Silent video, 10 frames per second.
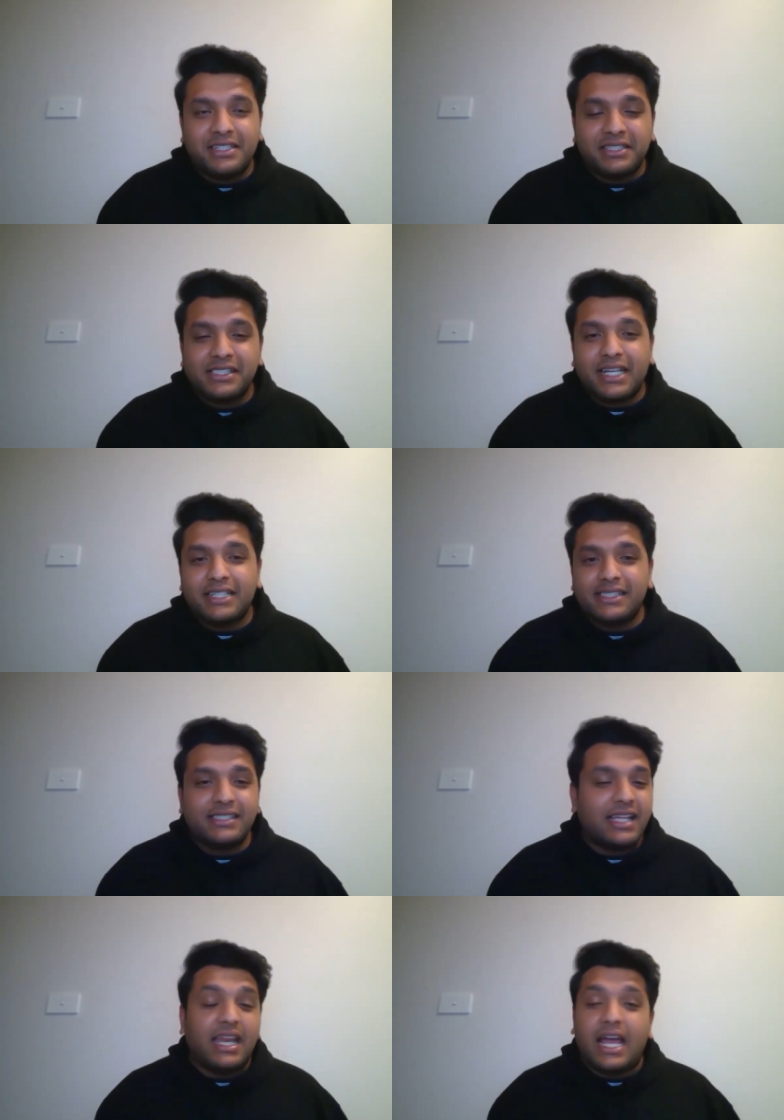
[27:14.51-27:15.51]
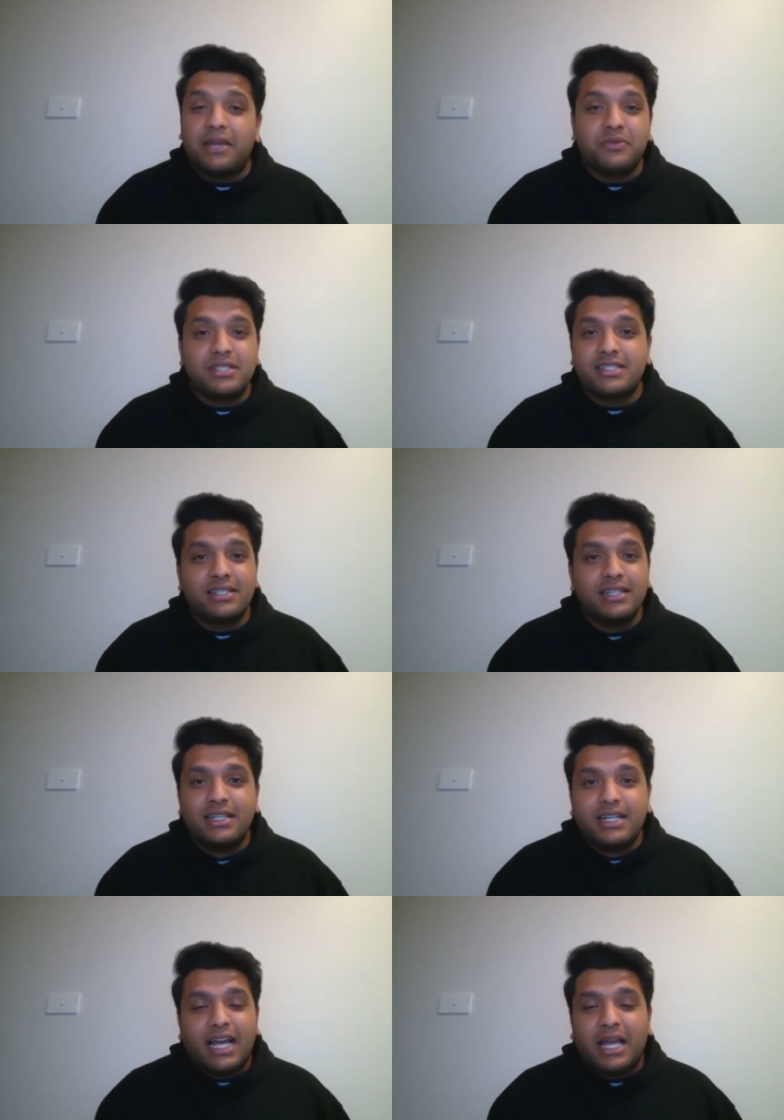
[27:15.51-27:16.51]
earth sciences and i was
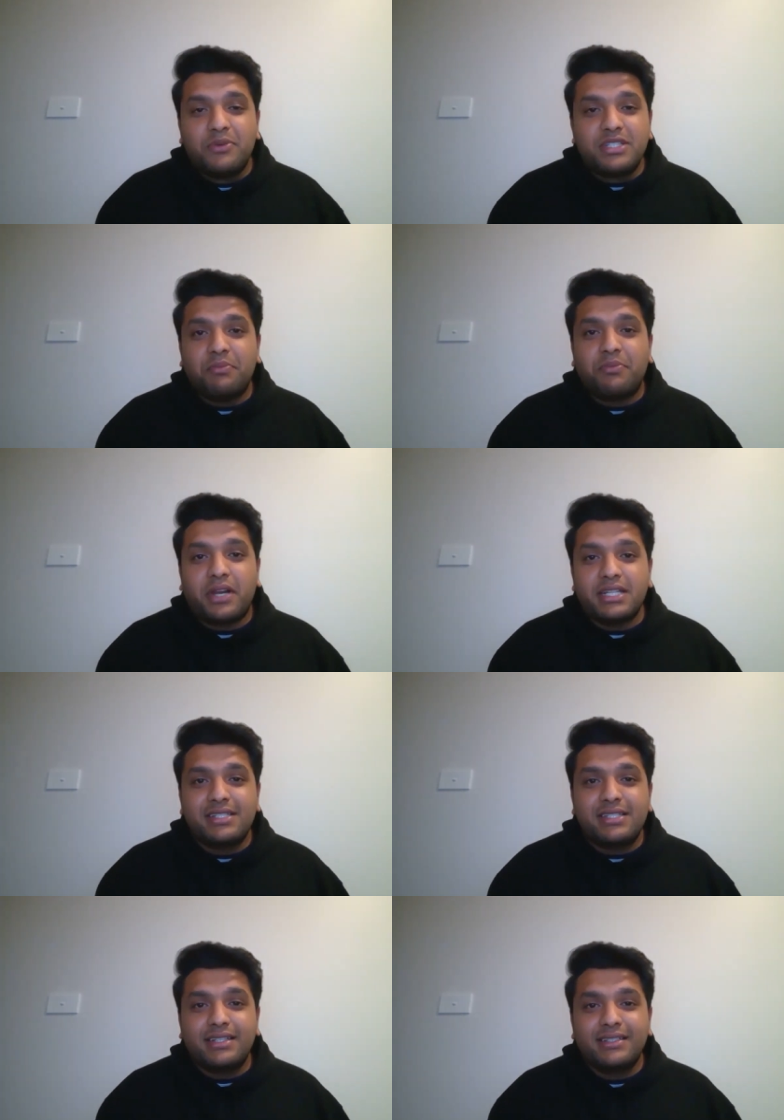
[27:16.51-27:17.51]
i was impressed